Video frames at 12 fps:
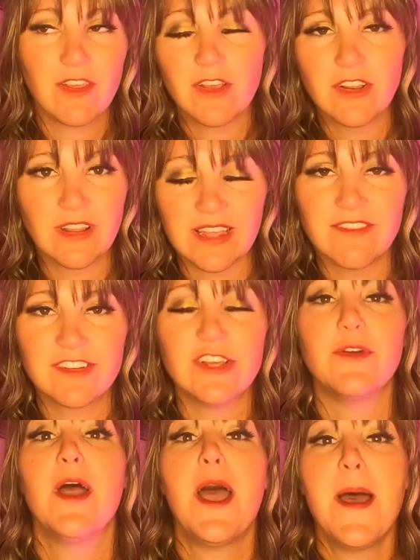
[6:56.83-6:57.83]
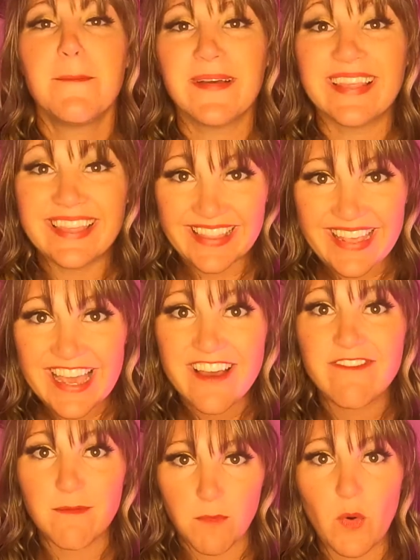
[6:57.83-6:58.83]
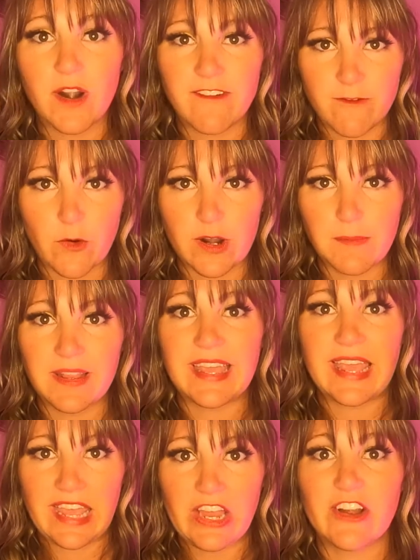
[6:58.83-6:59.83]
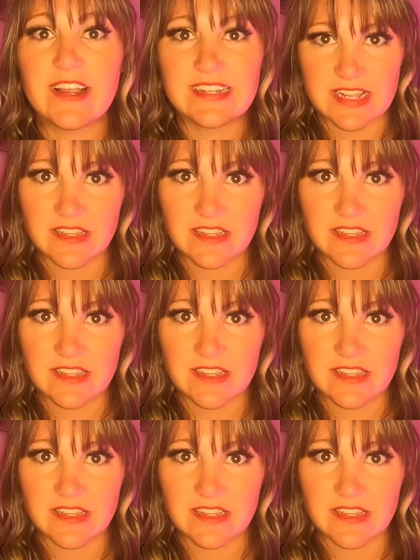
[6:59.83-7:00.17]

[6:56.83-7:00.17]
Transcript: can leave too, but live more affordably here in